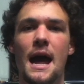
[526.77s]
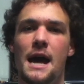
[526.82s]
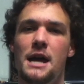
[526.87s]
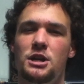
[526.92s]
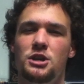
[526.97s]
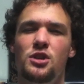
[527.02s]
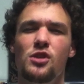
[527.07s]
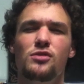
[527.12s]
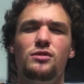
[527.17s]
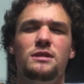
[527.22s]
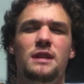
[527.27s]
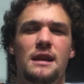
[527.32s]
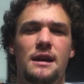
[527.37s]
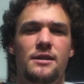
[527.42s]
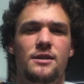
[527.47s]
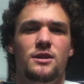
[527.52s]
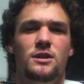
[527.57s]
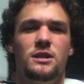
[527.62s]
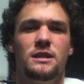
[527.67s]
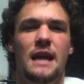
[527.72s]
It shows
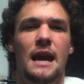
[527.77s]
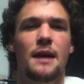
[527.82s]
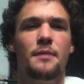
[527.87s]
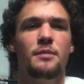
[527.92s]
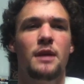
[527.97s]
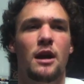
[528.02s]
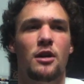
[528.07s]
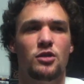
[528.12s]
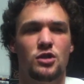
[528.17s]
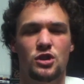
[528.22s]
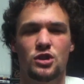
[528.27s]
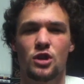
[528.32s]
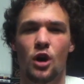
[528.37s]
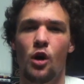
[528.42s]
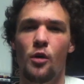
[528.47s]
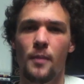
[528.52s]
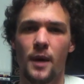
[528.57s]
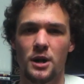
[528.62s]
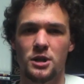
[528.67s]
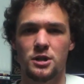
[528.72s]
that Sam cares
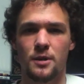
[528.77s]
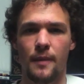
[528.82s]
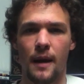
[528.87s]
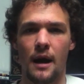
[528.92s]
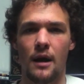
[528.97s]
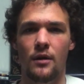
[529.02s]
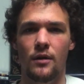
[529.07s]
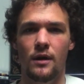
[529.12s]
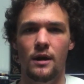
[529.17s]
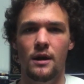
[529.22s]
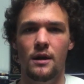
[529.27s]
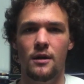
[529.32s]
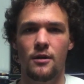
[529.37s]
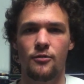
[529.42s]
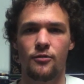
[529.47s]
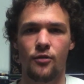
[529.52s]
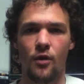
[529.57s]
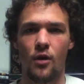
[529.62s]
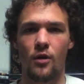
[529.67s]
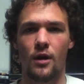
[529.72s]
so much about
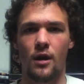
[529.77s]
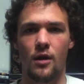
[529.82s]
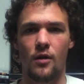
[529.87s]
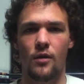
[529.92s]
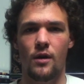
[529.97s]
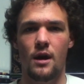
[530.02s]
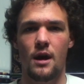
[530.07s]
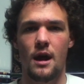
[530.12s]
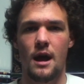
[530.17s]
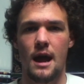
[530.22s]
Frodo